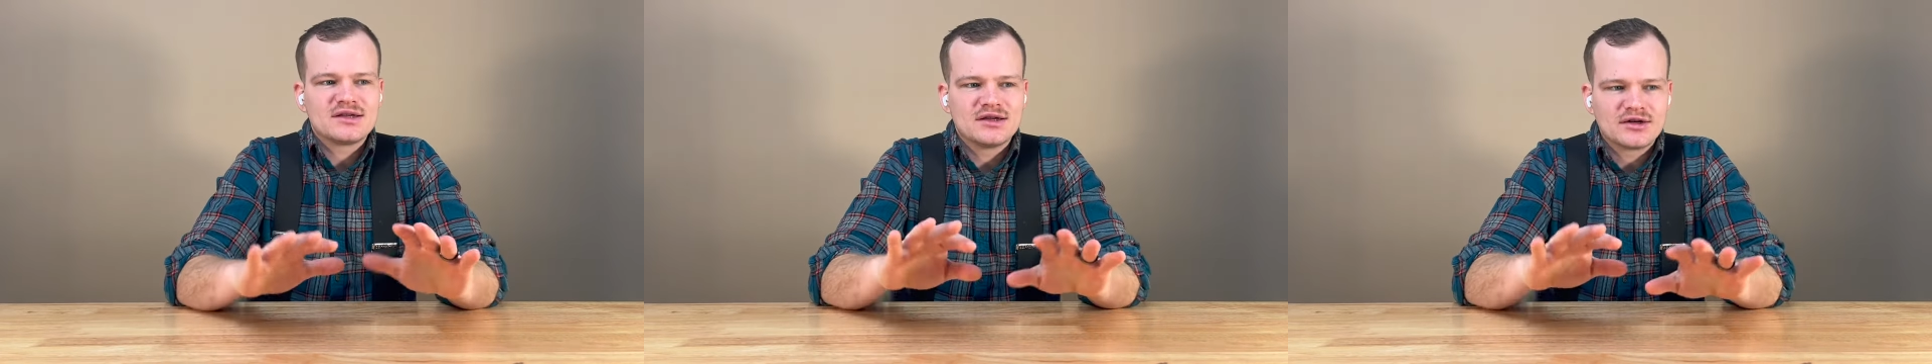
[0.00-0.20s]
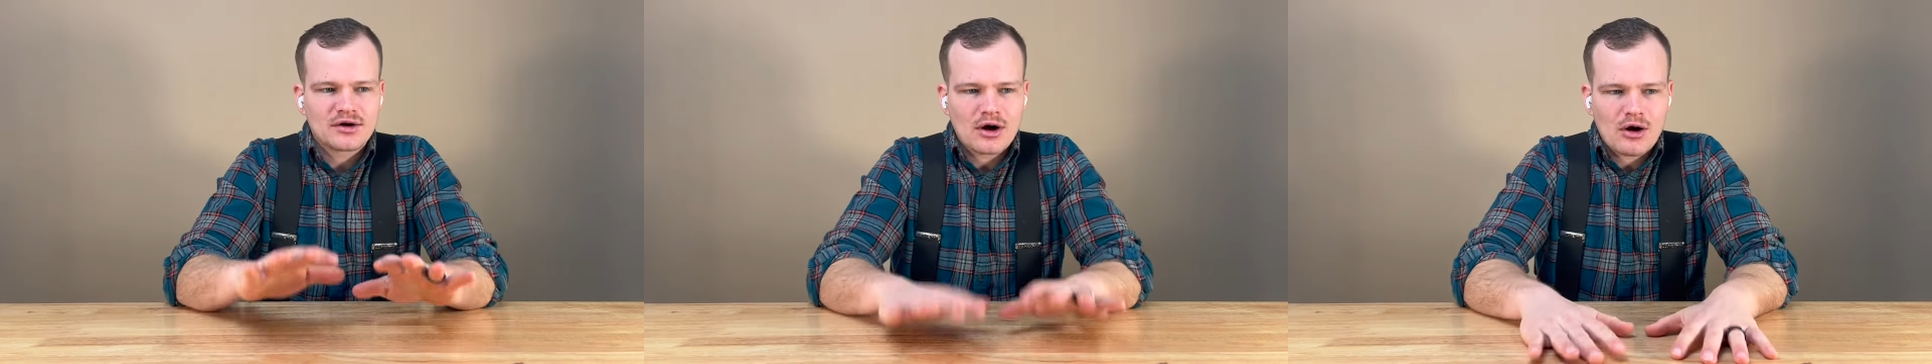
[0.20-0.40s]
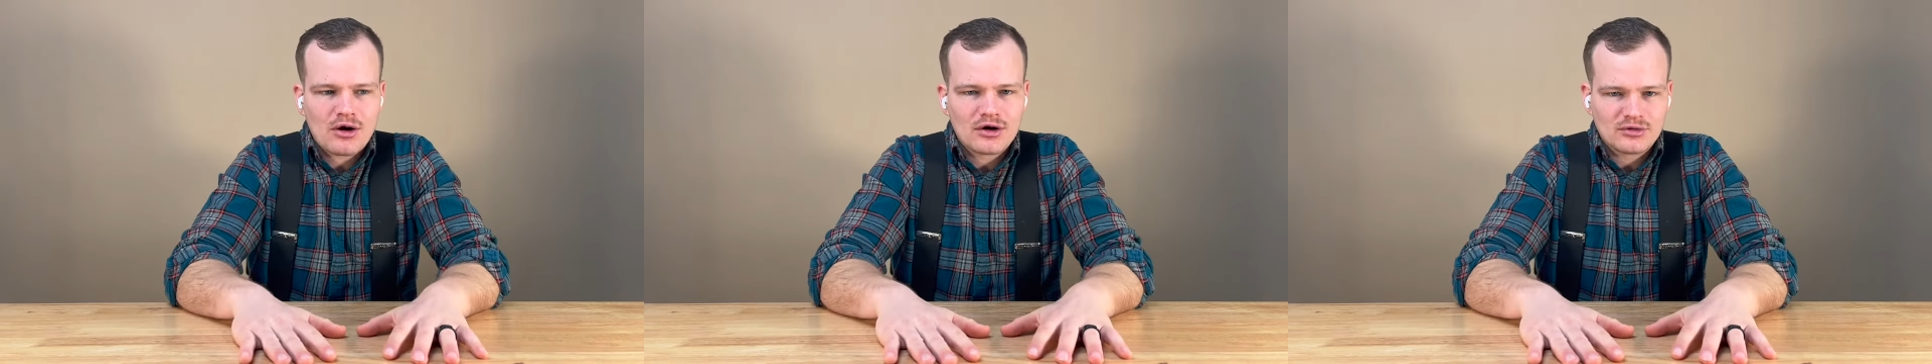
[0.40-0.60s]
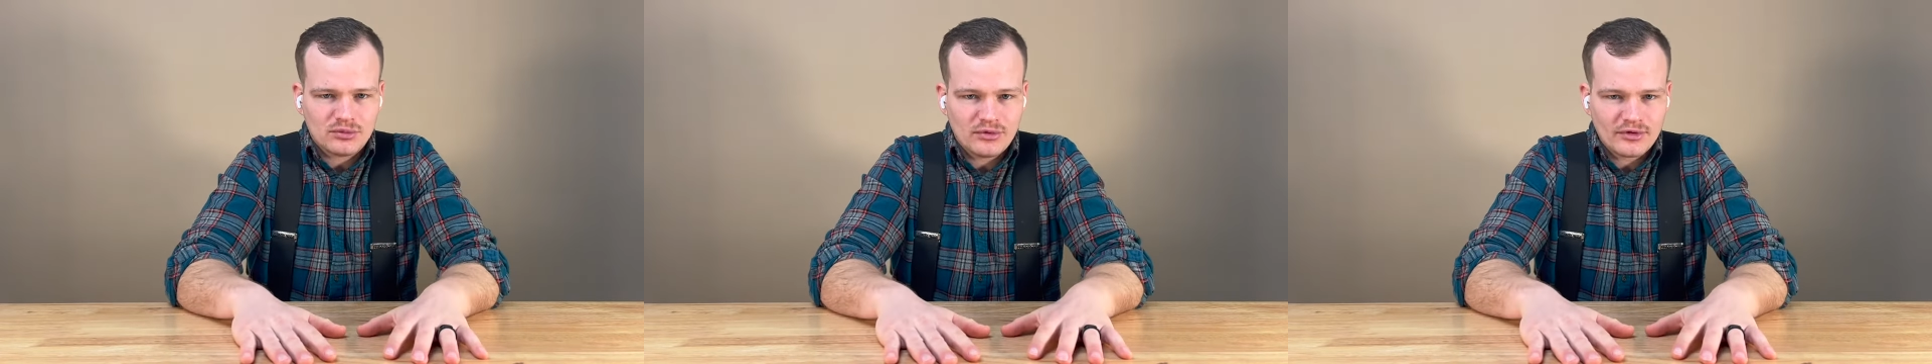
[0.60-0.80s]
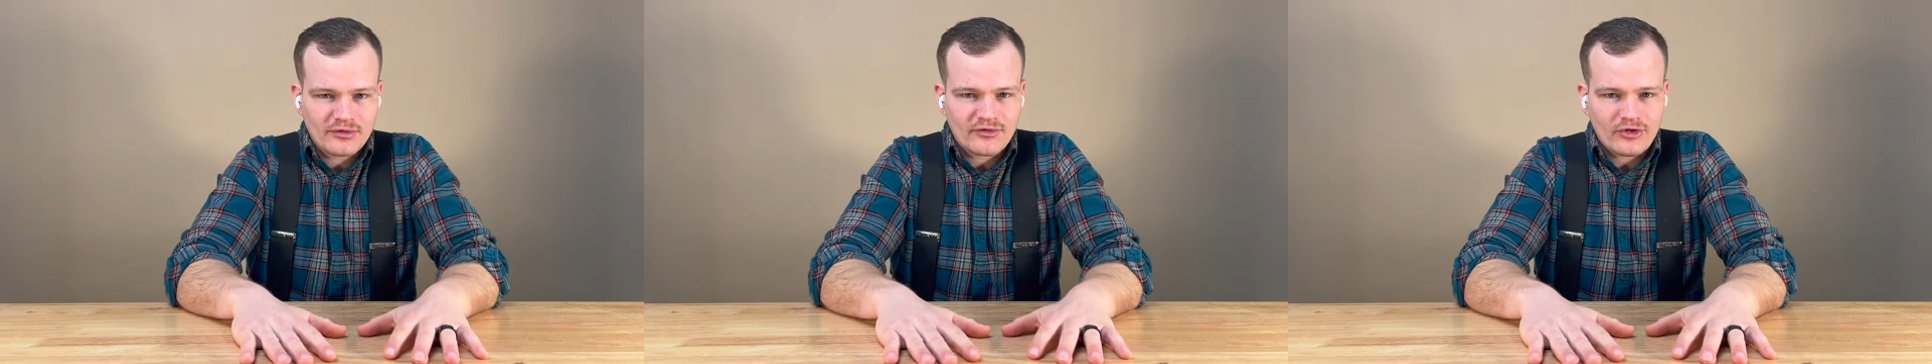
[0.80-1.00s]
in your
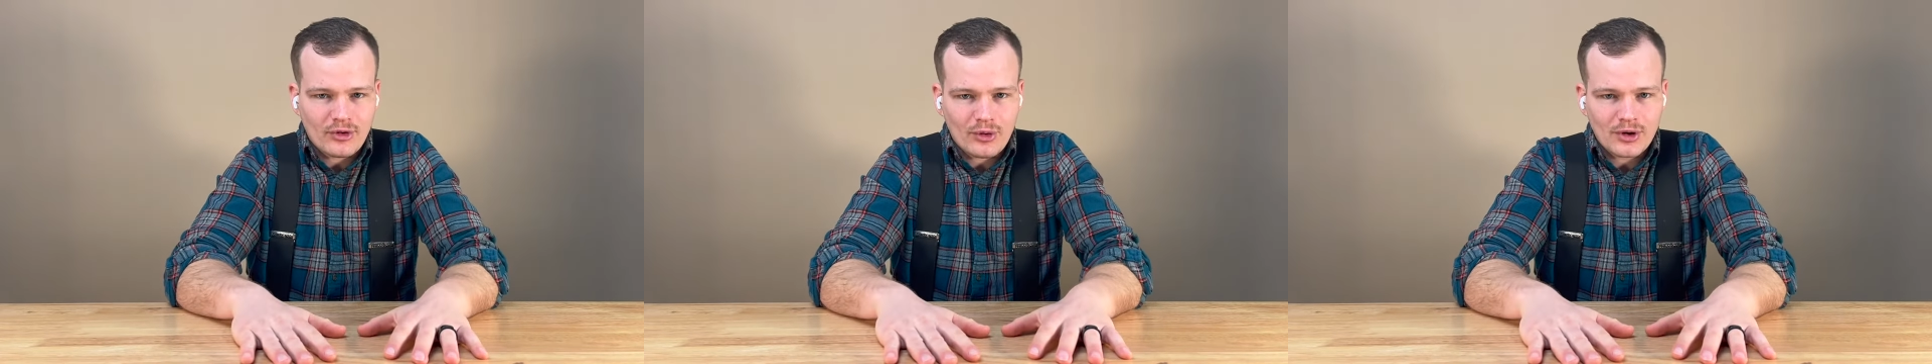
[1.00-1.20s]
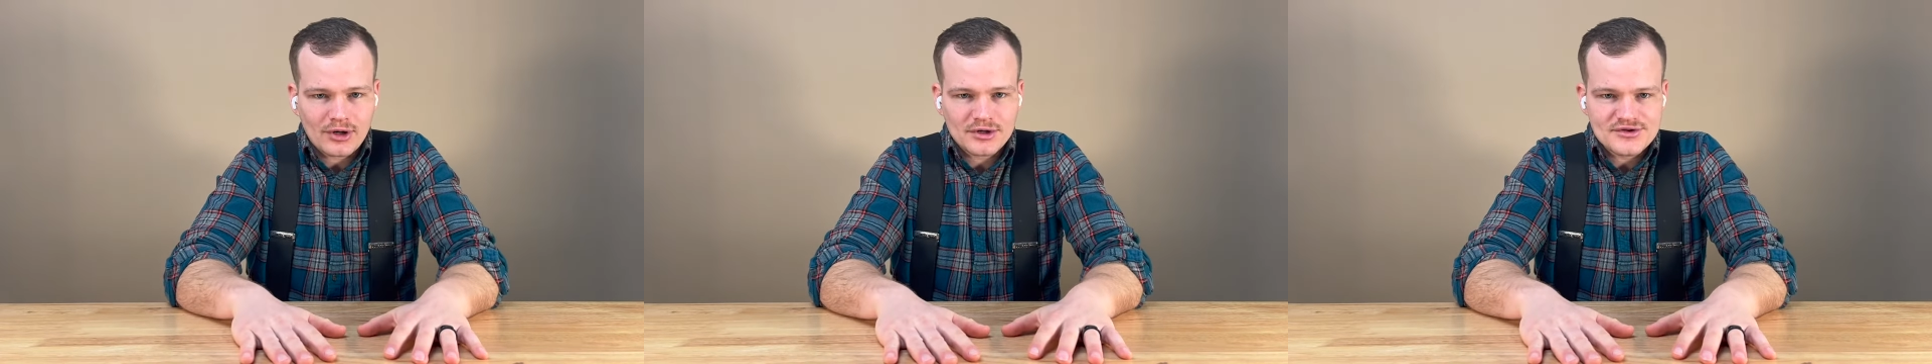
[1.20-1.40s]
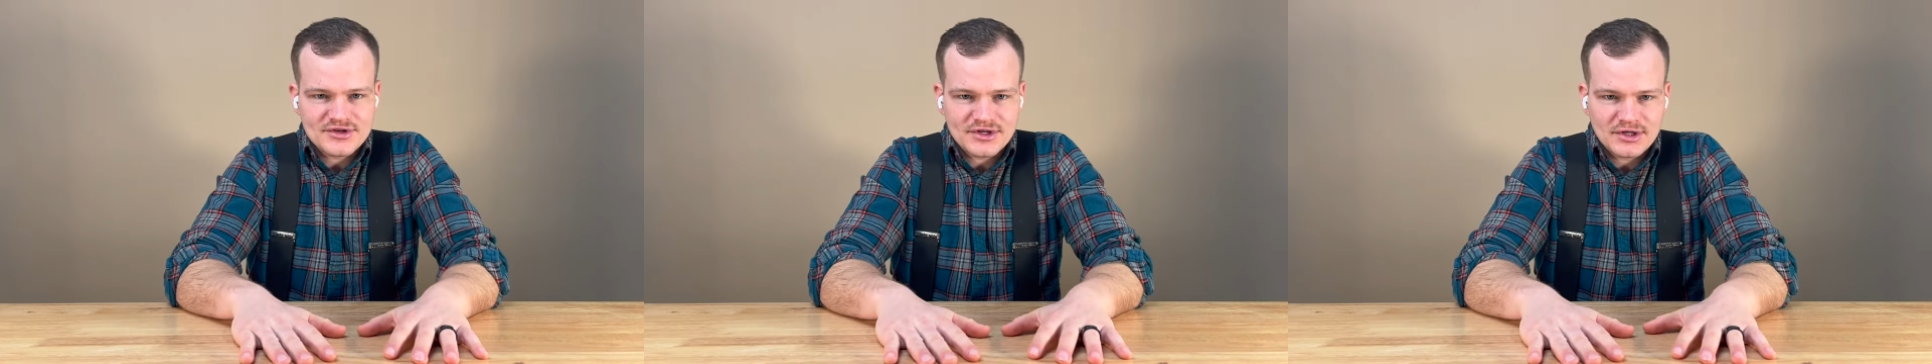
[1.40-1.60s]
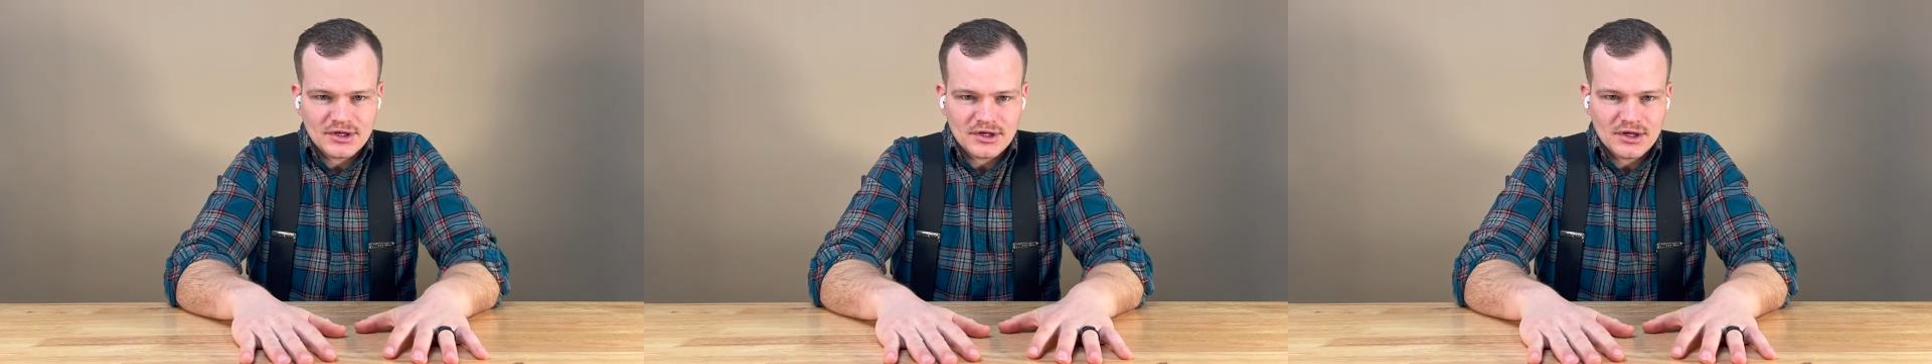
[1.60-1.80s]
hardwood floors